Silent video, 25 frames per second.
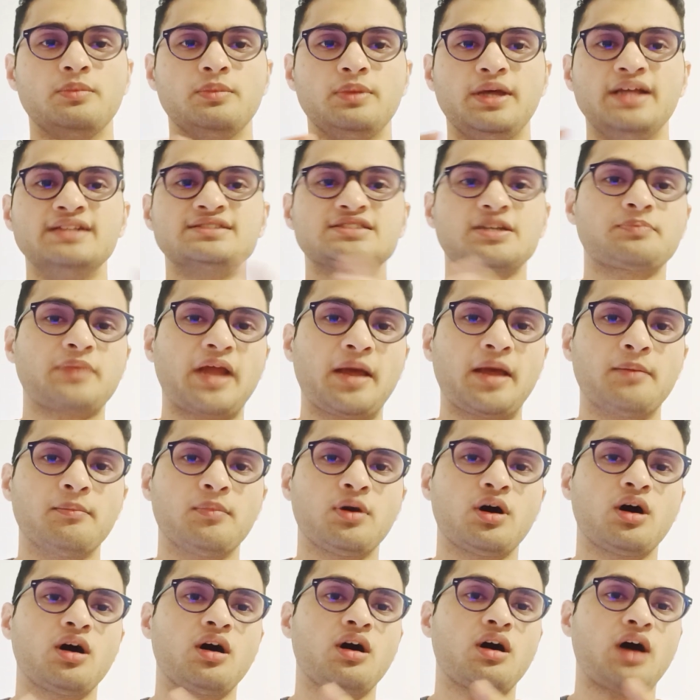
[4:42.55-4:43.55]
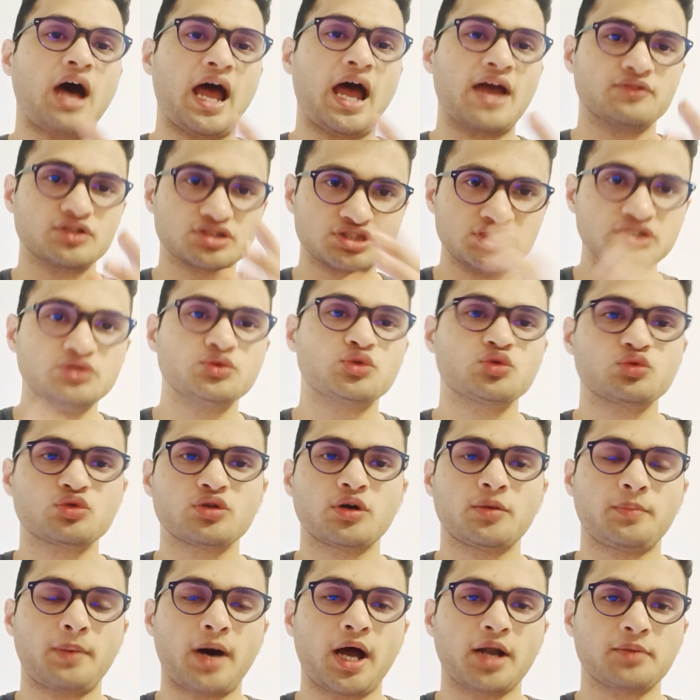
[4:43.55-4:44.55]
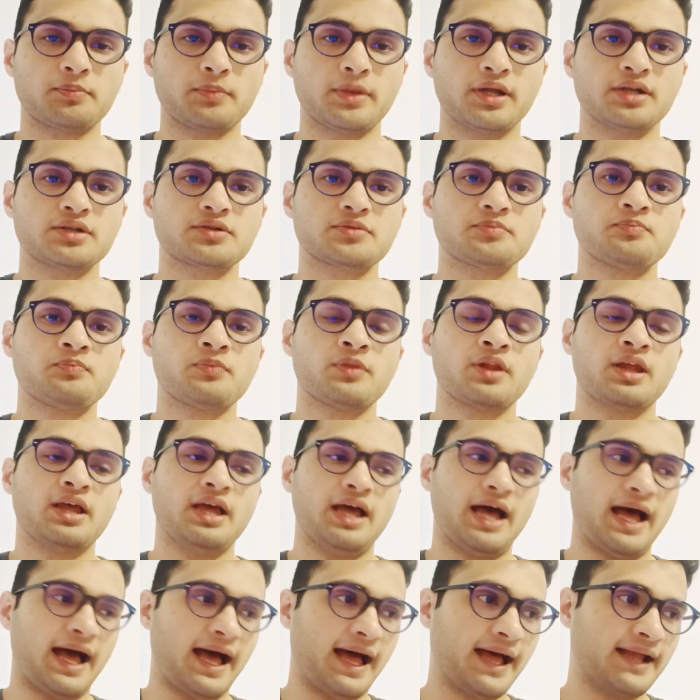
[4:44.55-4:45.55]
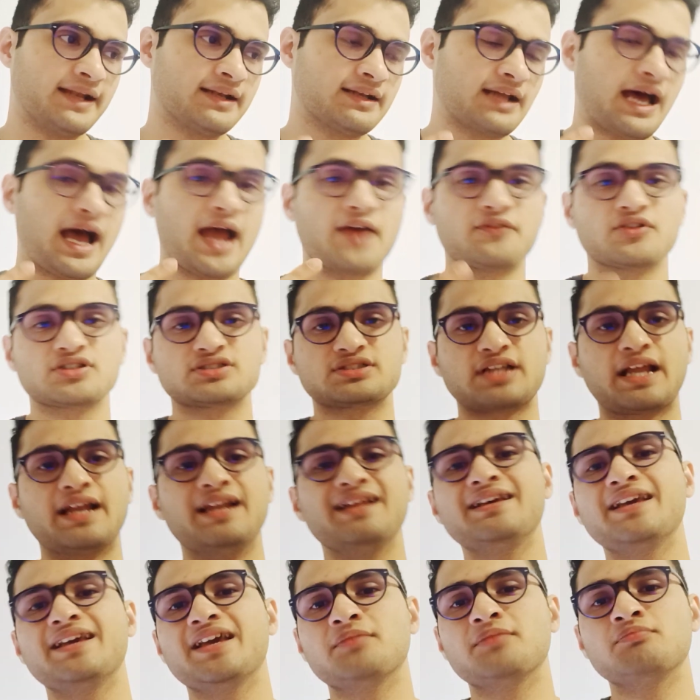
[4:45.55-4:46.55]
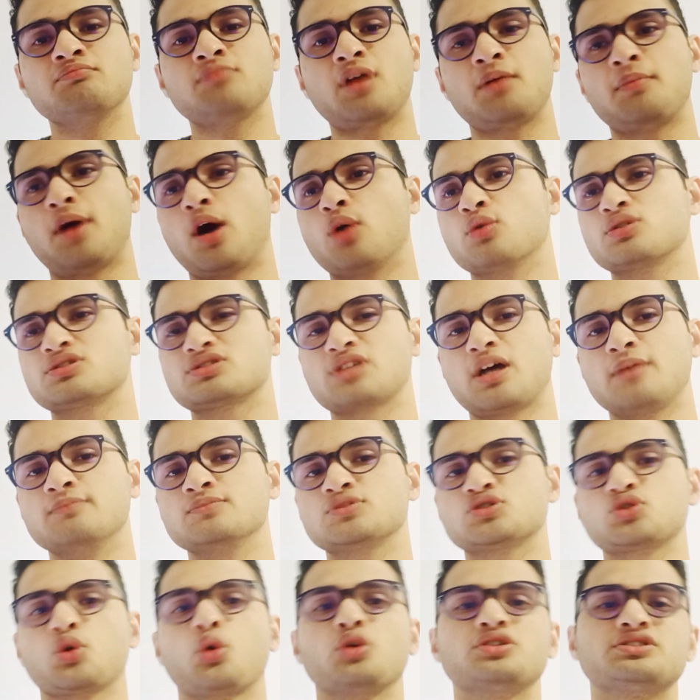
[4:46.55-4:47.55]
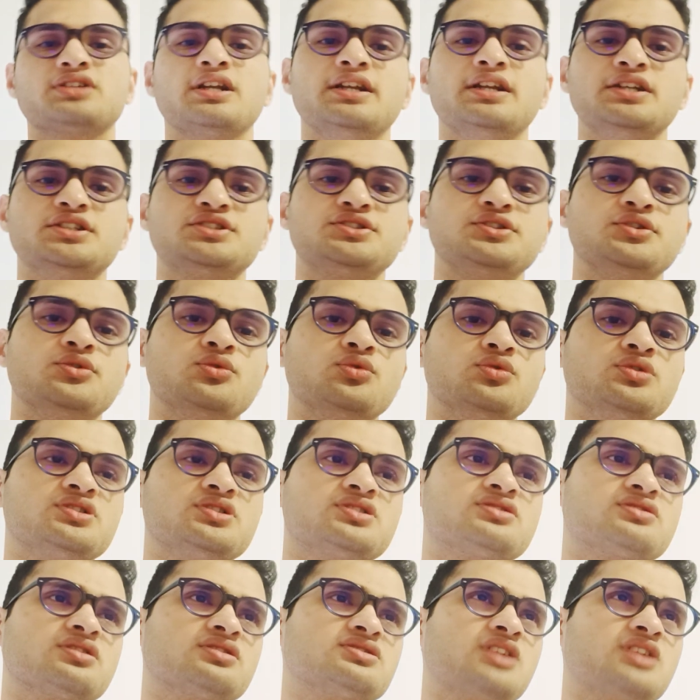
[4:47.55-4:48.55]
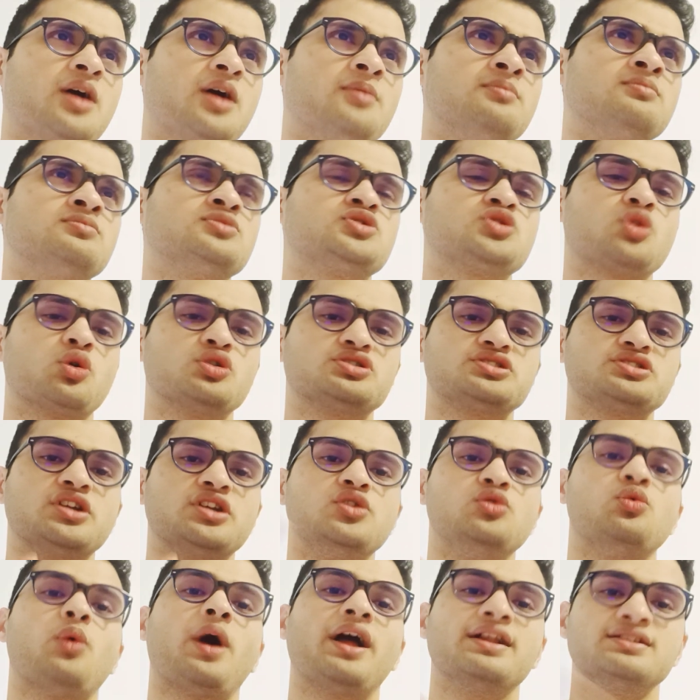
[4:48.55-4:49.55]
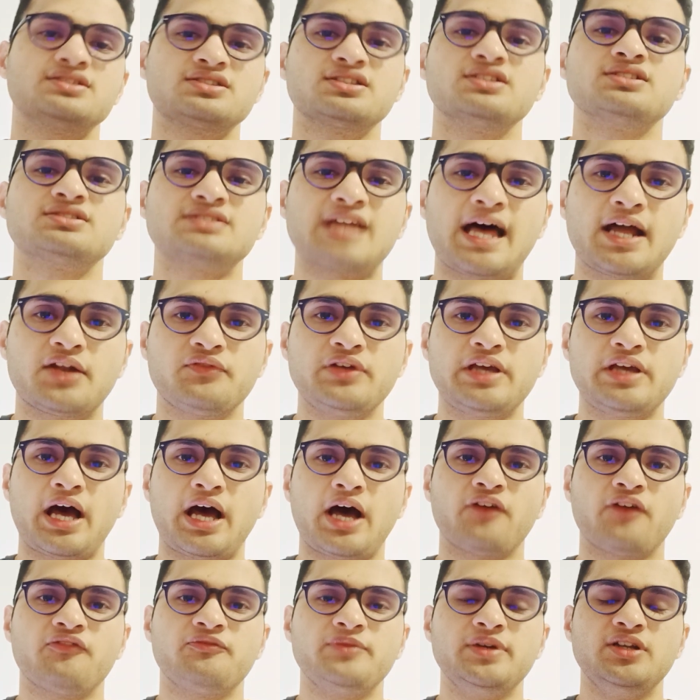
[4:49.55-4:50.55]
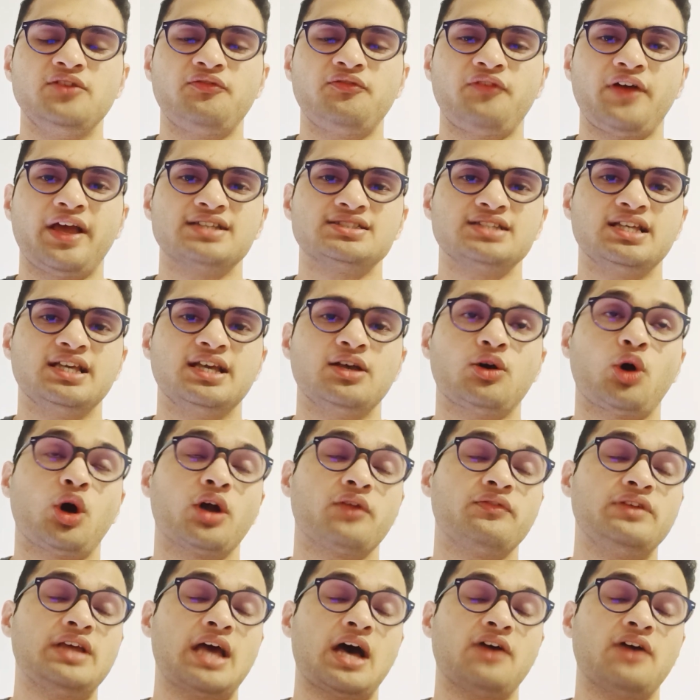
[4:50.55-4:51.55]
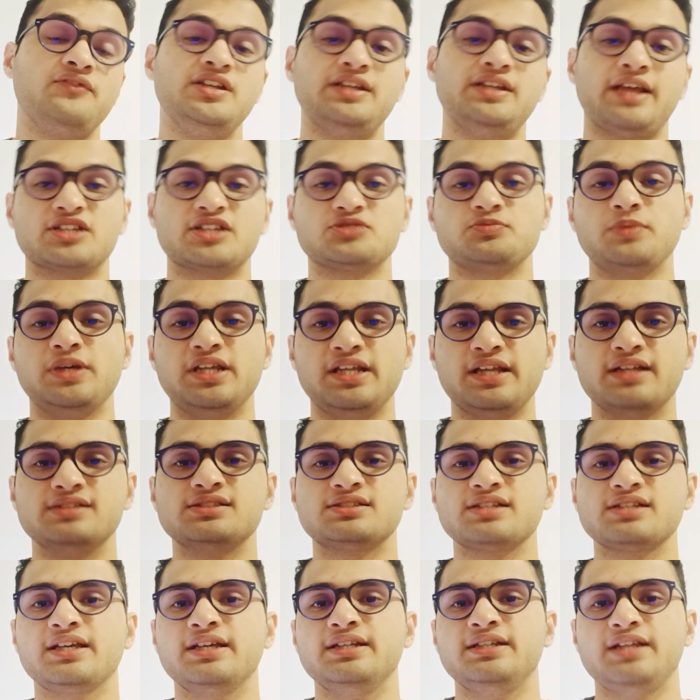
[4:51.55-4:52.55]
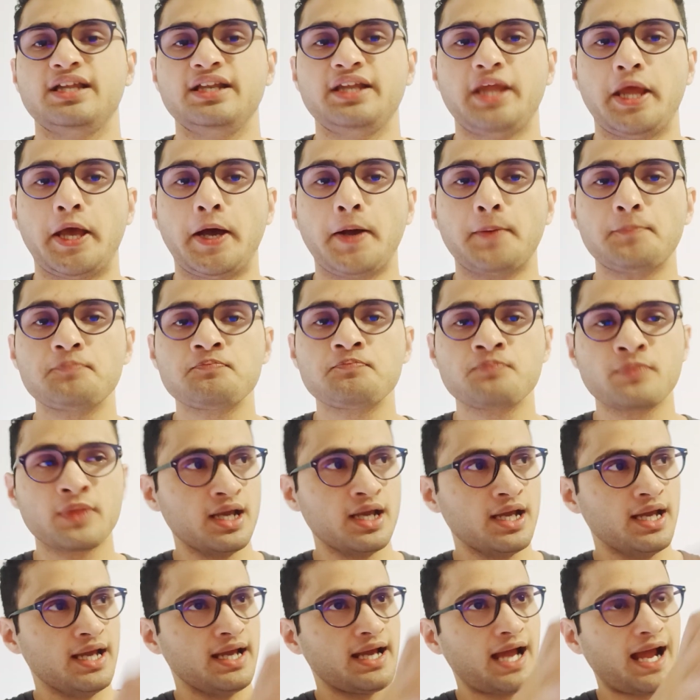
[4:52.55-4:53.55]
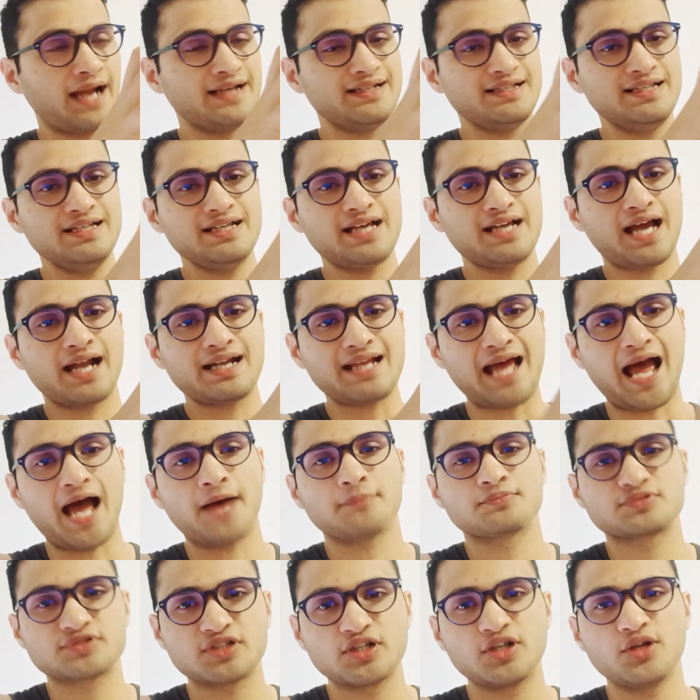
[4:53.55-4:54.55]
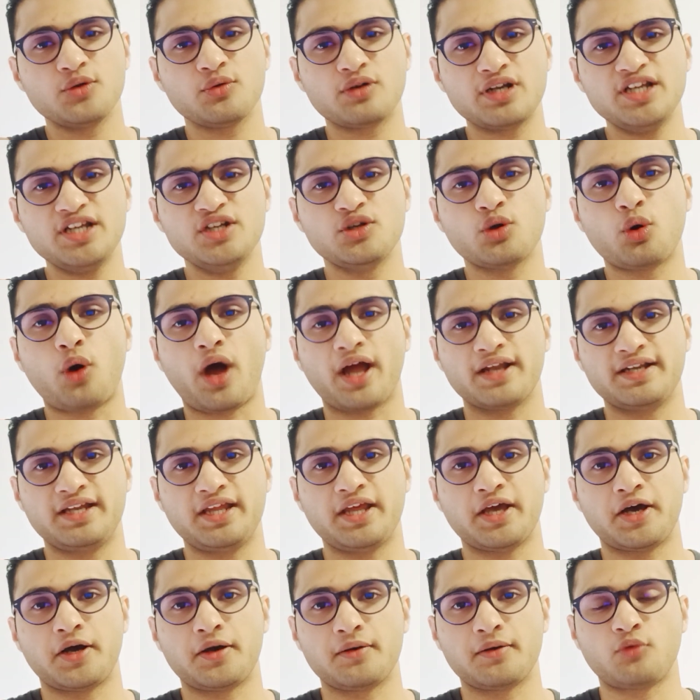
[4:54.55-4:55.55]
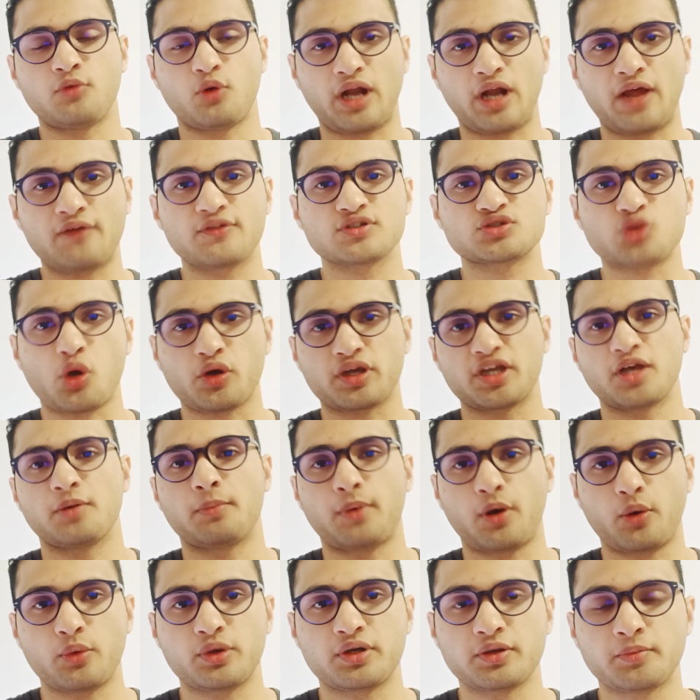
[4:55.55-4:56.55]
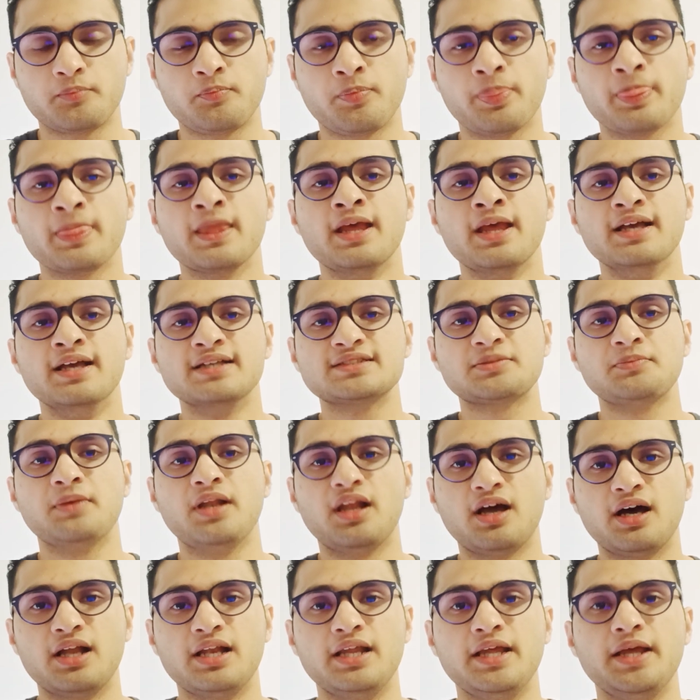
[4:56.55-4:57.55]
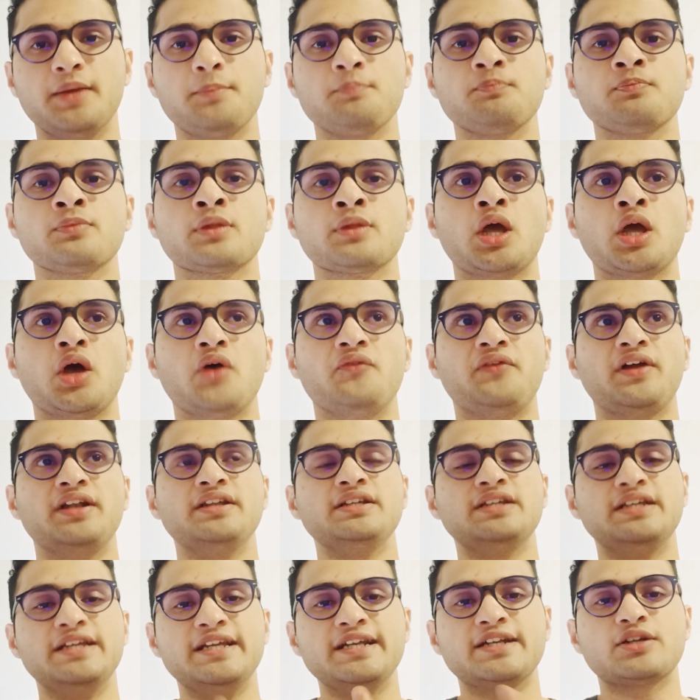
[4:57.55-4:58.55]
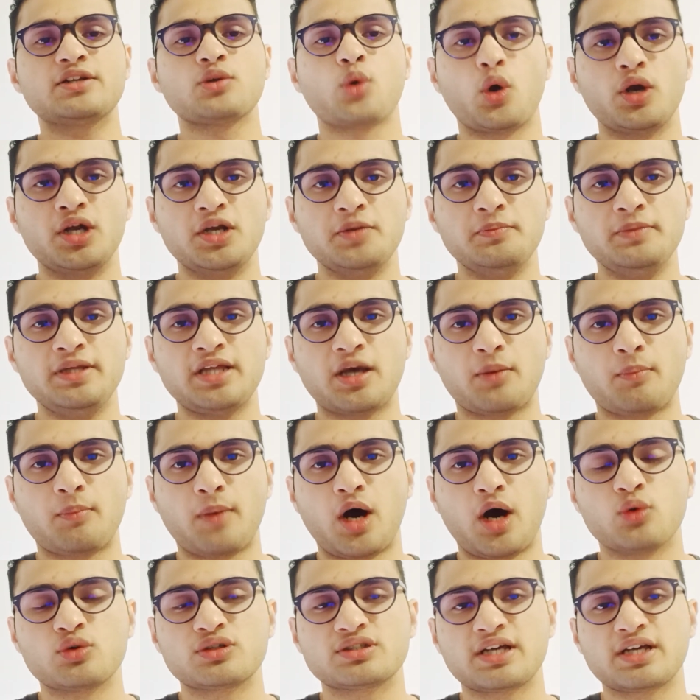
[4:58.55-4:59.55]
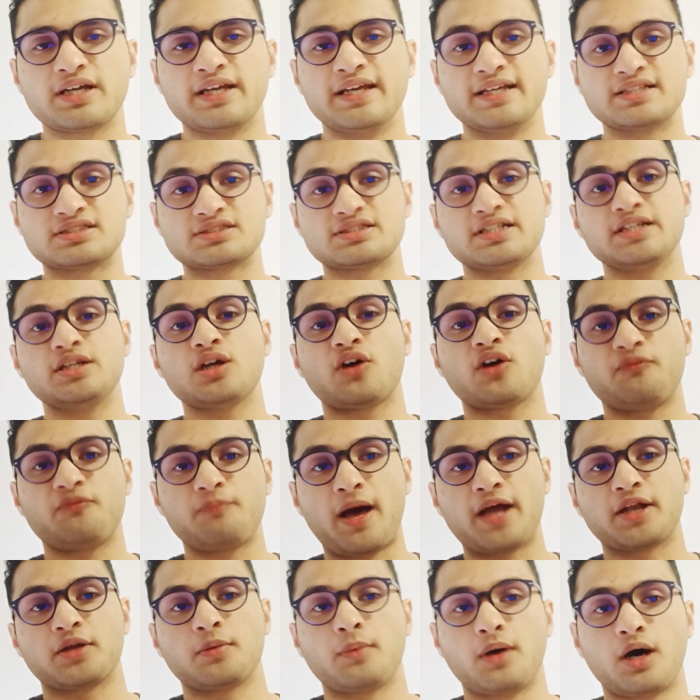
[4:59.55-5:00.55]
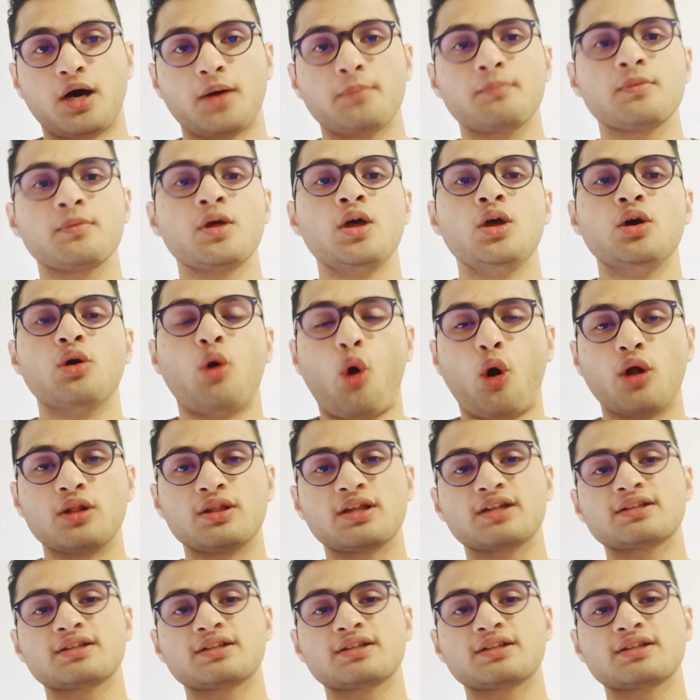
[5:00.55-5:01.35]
in September, I was new to the apartment and I was telling him about some social issues, some social nuances that we have been facing or we have been experiencing in India. And he had absolutely no idea what I was talking about. Similarly, when he told me about the history of Panama all the